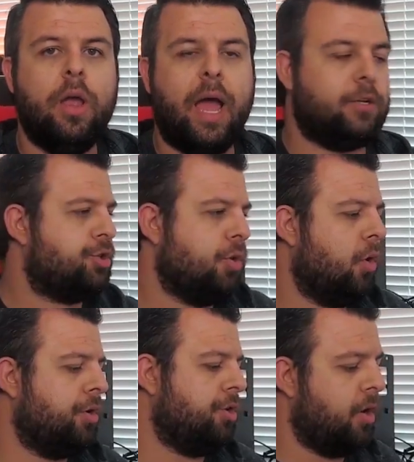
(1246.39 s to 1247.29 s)
And
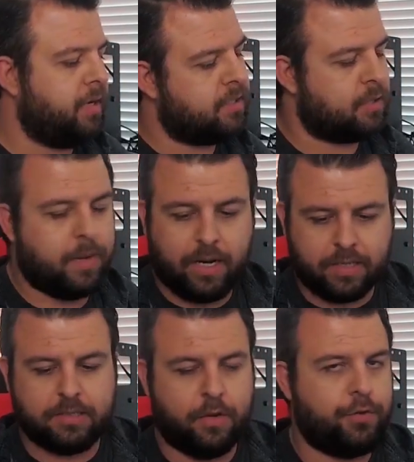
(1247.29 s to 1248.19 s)
sure, you don't need to spend, I
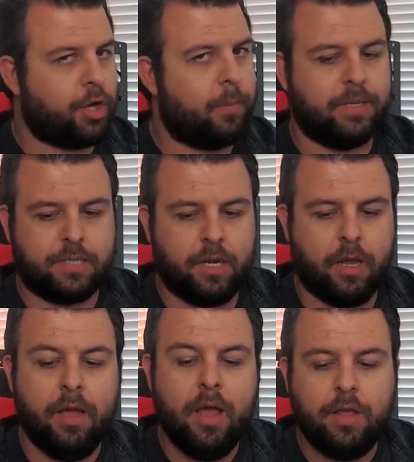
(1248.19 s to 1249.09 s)
can see a few comments
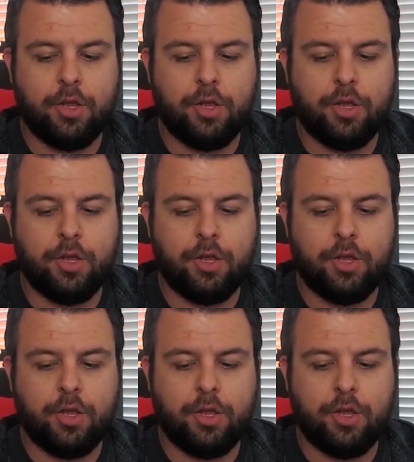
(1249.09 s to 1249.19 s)
here,